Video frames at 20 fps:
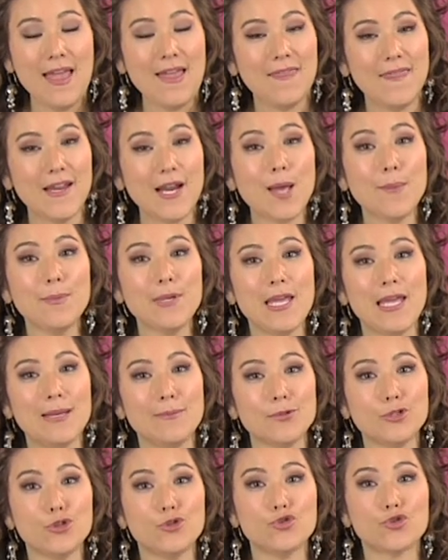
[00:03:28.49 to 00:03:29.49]
And then I'll be
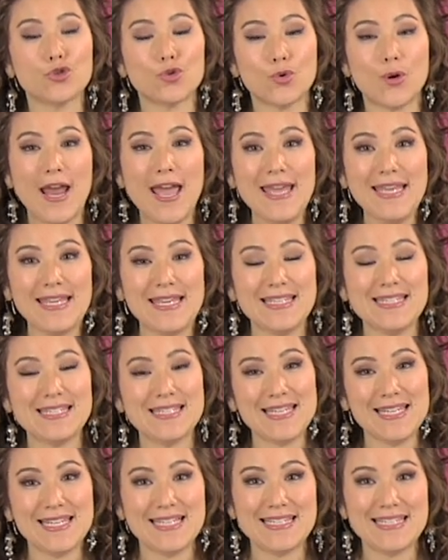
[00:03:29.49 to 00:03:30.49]
able to drag it
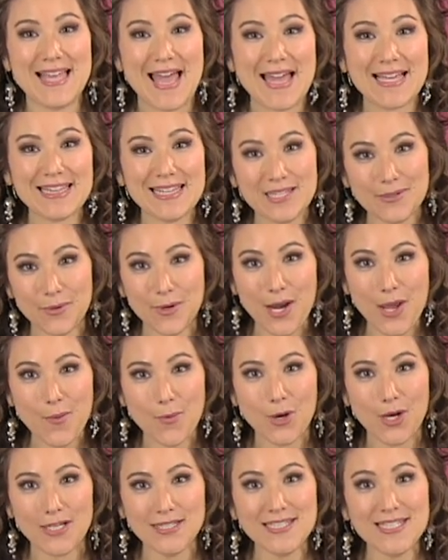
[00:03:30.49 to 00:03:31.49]
exactly where I
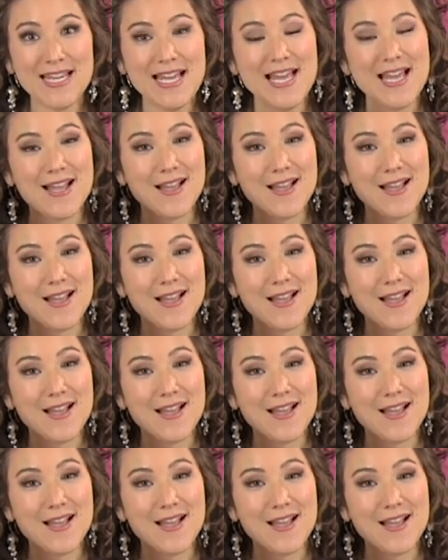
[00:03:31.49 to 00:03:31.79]
want,